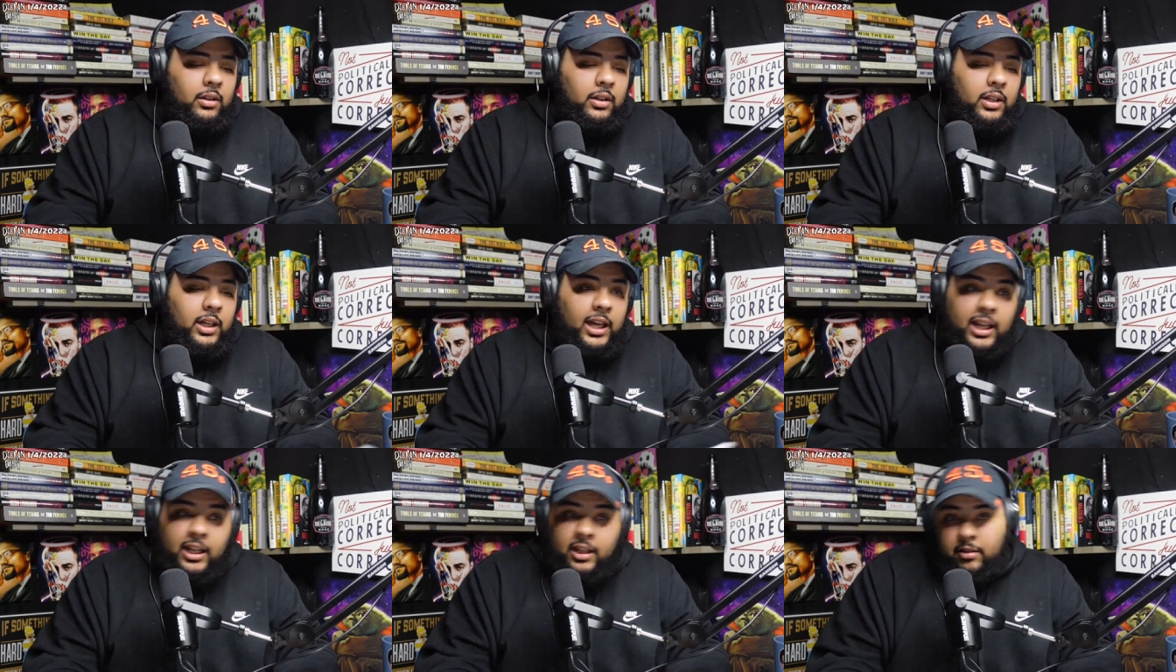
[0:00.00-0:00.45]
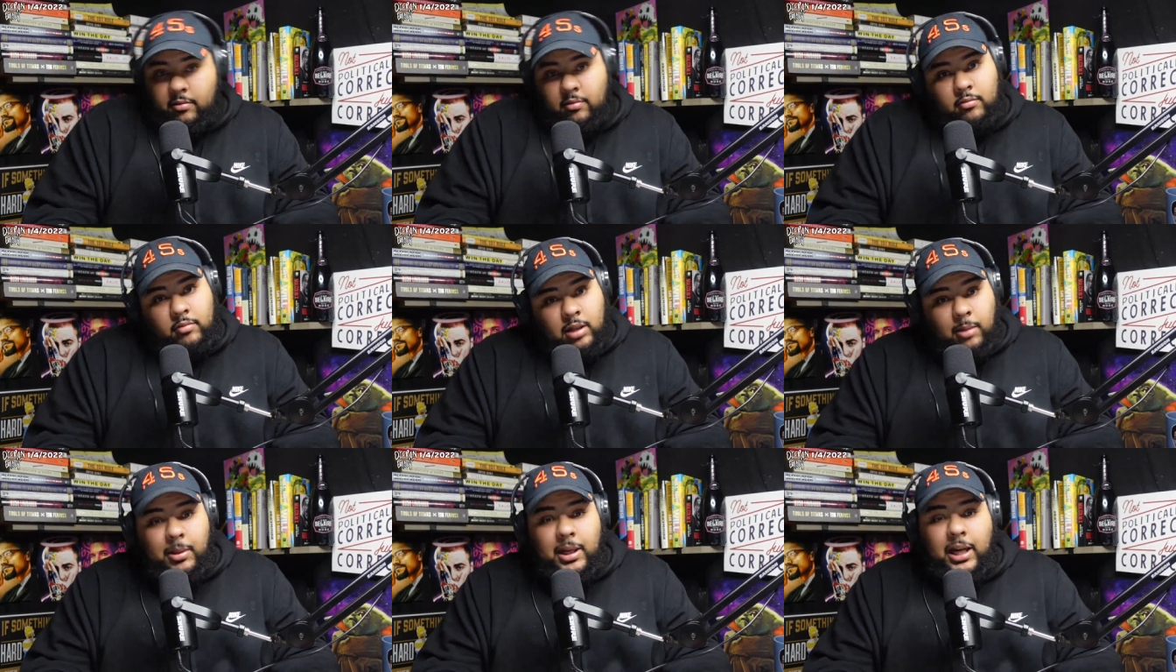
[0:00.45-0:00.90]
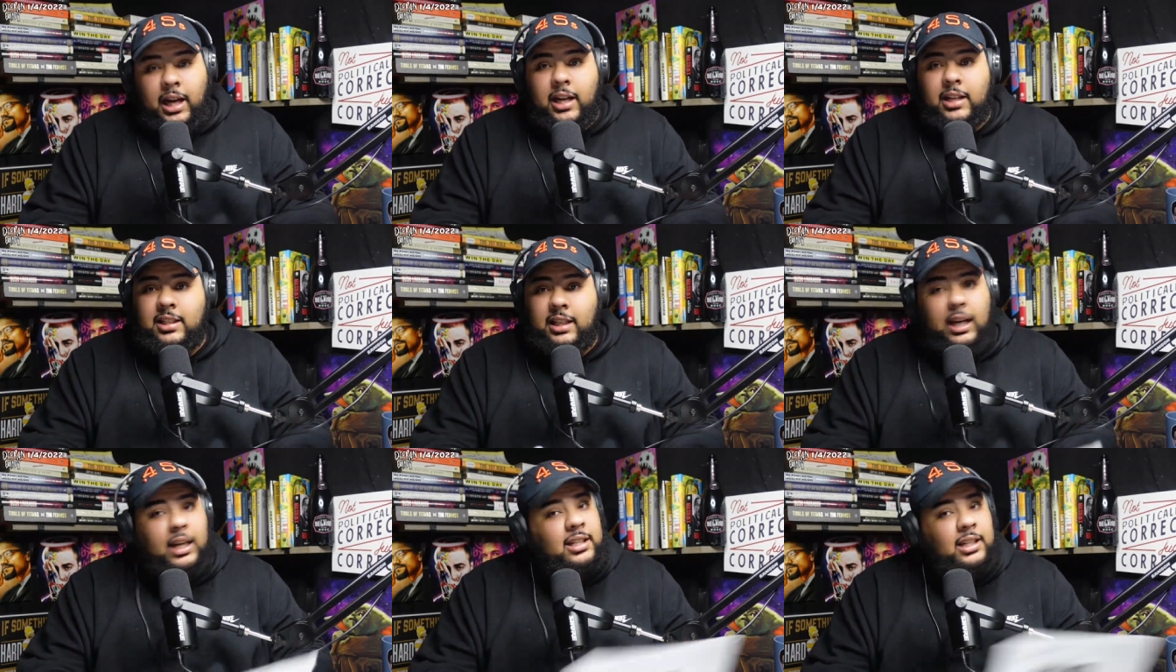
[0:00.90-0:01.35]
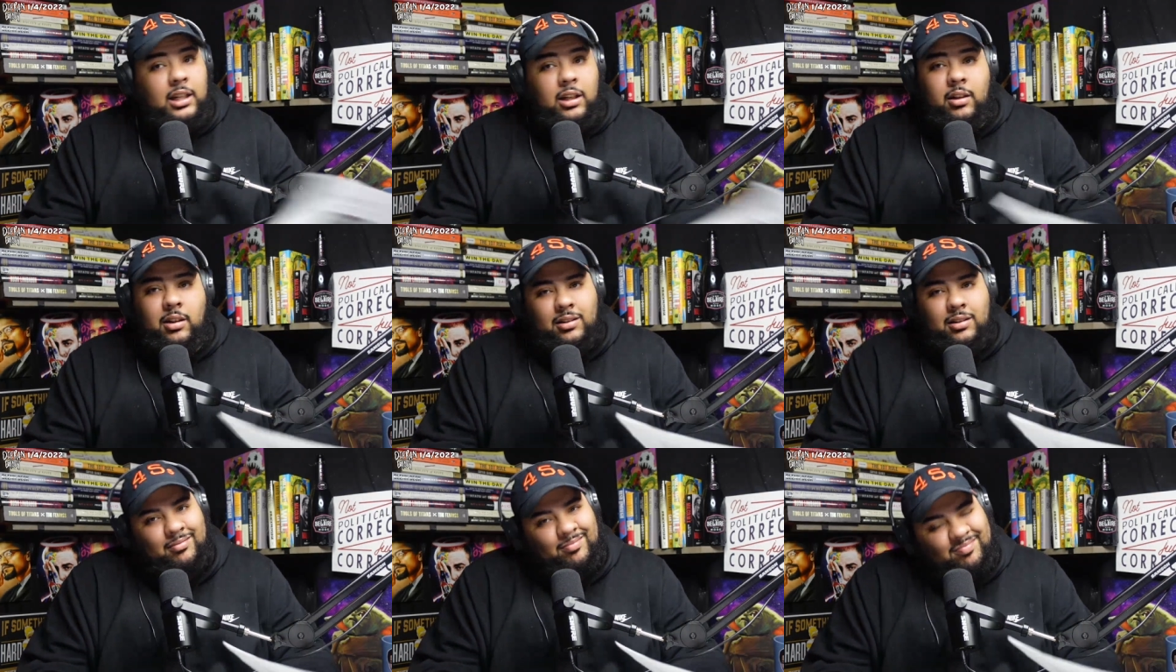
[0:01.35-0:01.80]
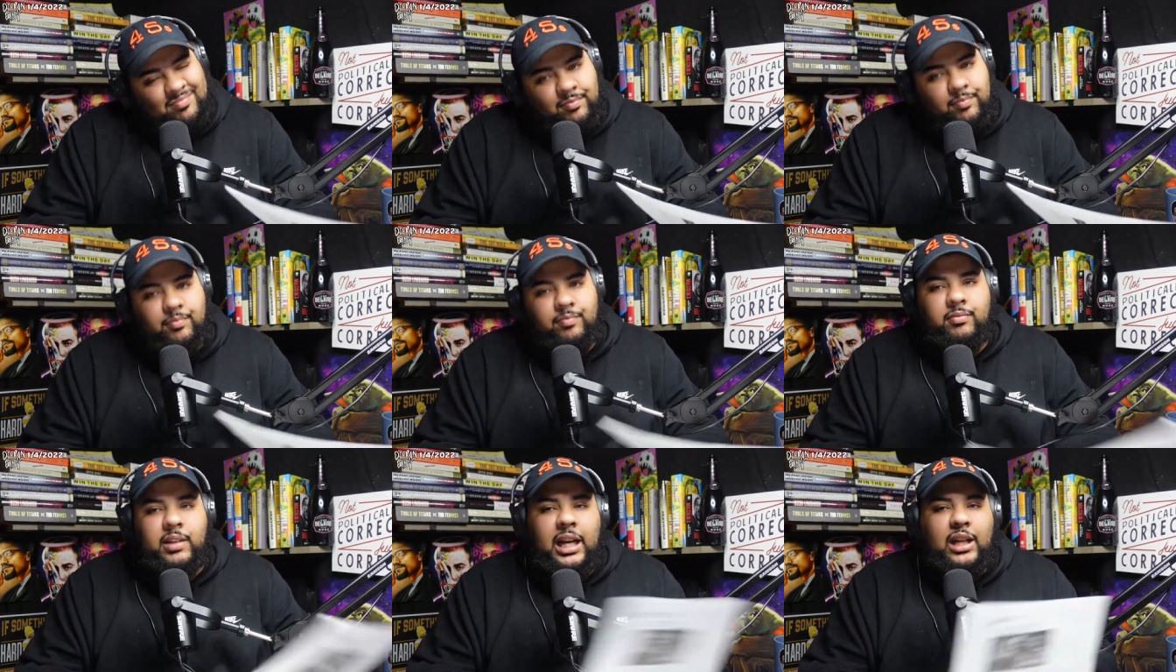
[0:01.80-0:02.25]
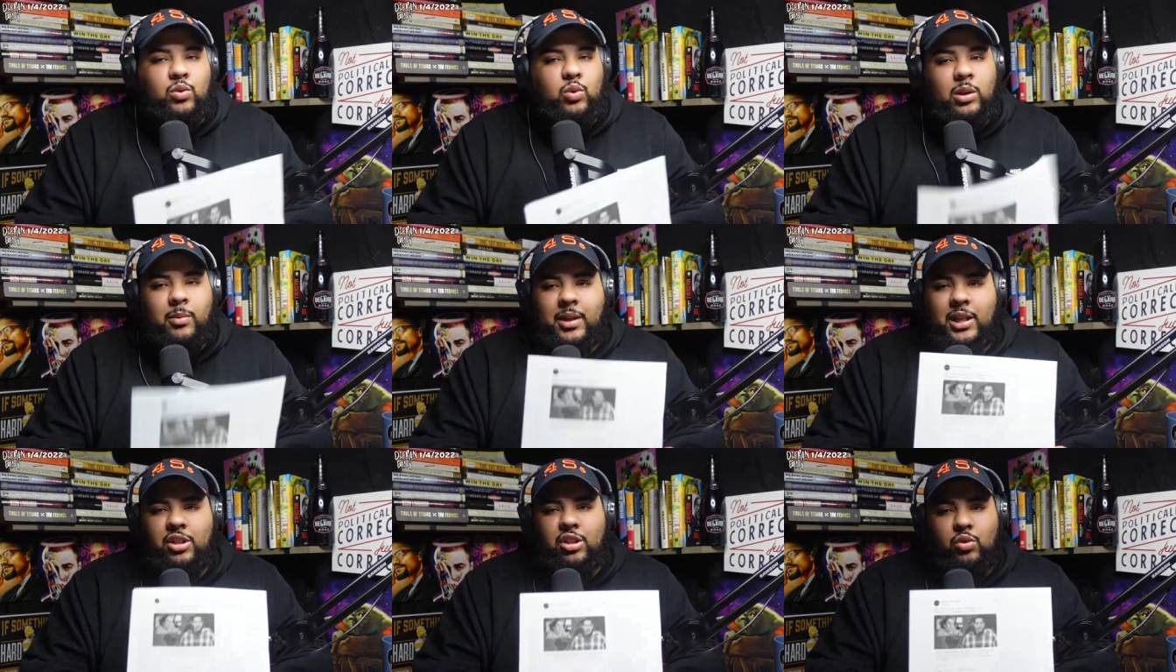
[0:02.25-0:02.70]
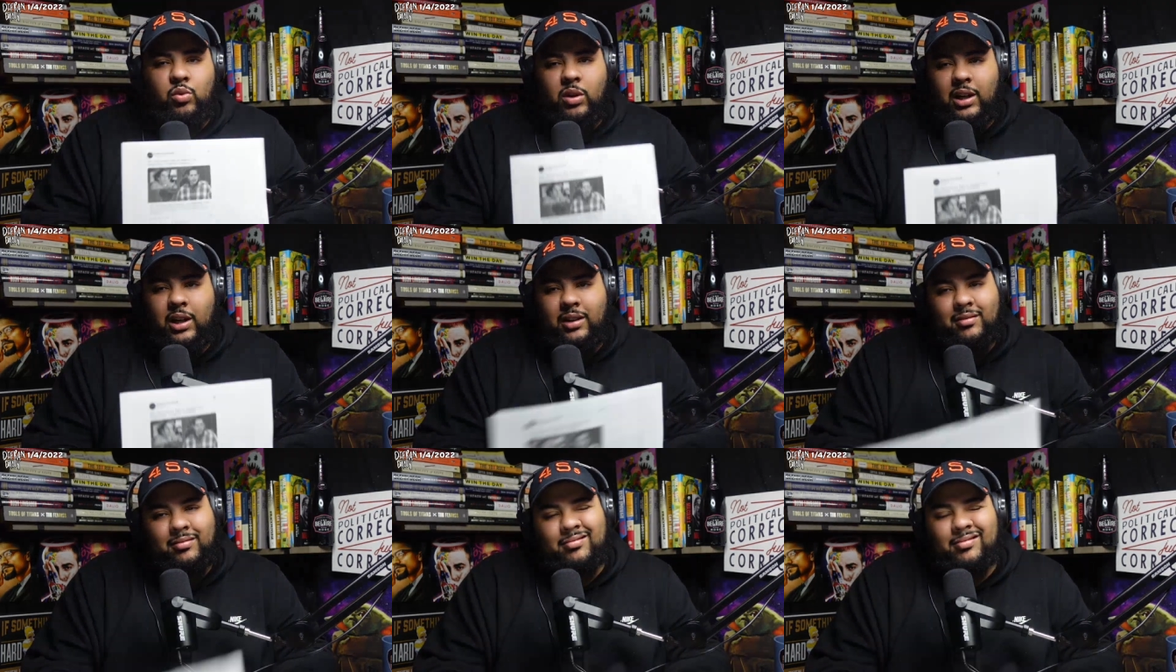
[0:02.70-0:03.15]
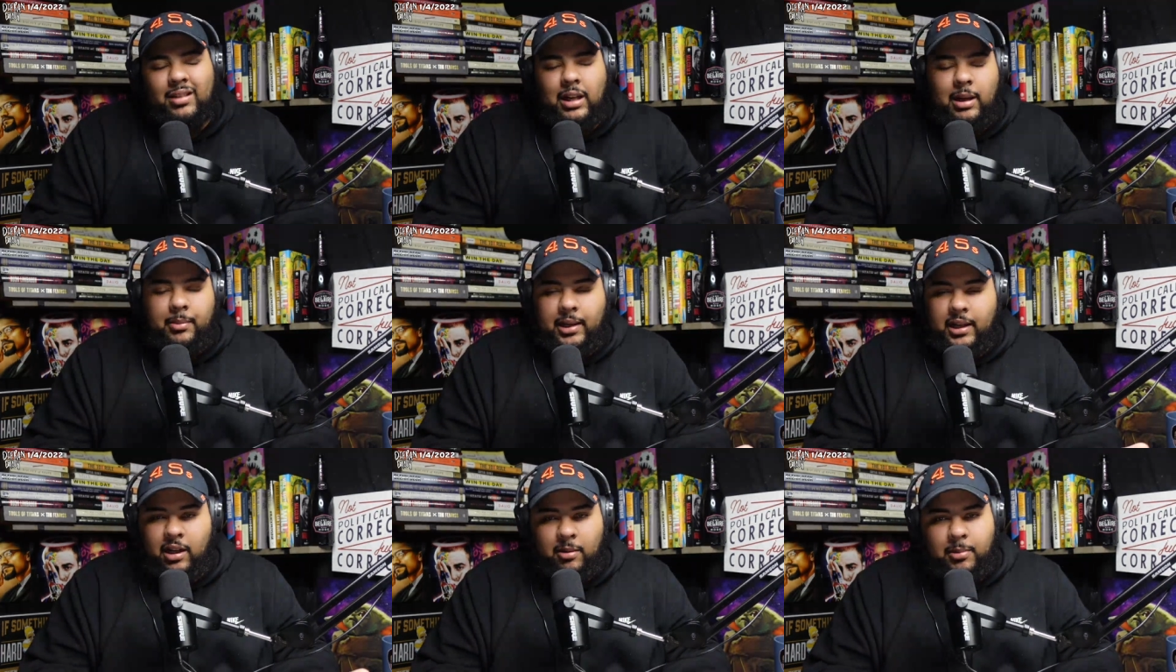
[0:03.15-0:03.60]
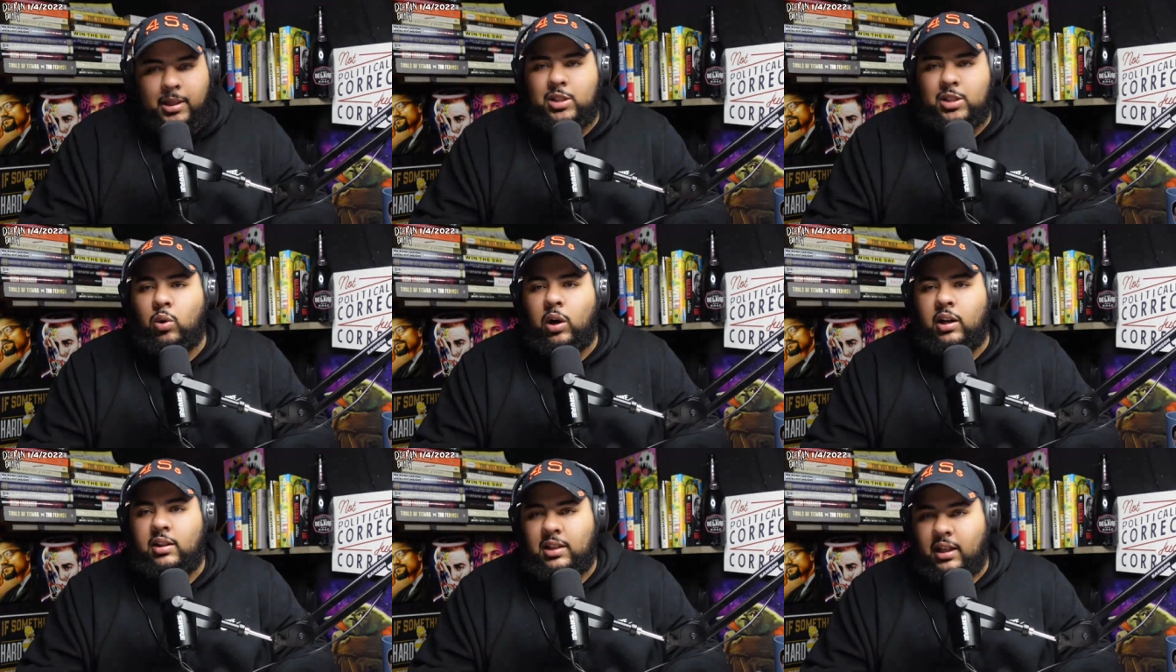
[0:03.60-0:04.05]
And to be honest, like I said, that's one of the issues where I'm not going to mince words.